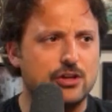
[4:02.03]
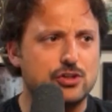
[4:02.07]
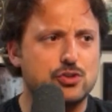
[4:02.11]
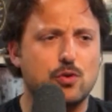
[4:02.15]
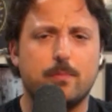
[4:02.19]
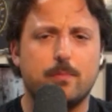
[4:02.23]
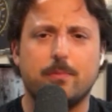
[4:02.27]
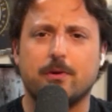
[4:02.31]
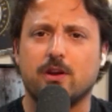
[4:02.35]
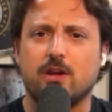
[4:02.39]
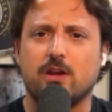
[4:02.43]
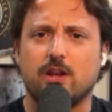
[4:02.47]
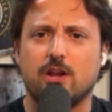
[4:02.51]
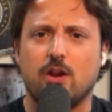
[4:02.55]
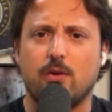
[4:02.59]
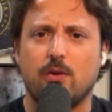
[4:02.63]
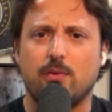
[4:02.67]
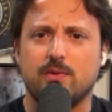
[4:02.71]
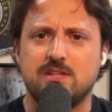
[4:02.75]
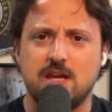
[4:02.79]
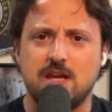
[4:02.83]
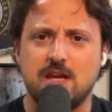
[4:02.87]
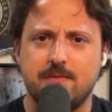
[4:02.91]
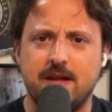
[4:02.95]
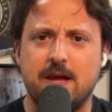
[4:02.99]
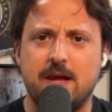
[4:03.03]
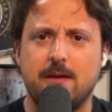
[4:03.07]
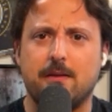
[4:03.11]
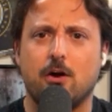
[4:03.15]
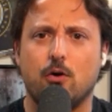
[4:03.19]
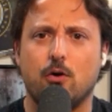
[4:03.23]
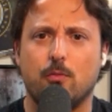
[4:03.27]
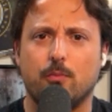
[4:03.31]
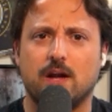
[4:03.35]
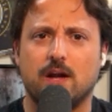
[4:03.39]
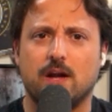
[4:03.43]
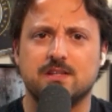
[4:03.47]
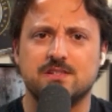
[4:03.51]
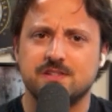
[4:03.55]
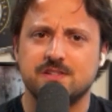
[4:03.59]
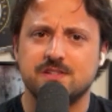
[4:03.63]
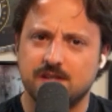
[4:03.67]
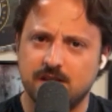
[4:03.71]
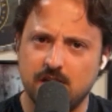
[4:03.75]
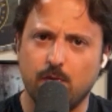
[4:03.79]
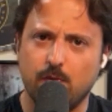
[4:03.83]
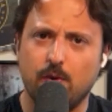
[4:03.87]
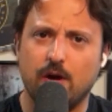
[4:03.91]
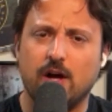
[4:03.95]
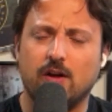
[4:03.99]
Schwarber going to go to a team and hit home runs?
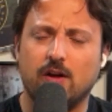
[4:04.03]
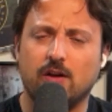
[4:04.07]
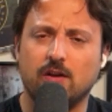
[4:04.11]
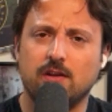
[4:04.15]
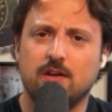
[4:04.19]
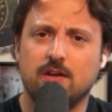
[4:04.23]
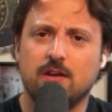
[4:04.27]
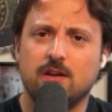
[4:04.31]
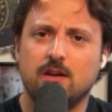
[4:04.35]
He will.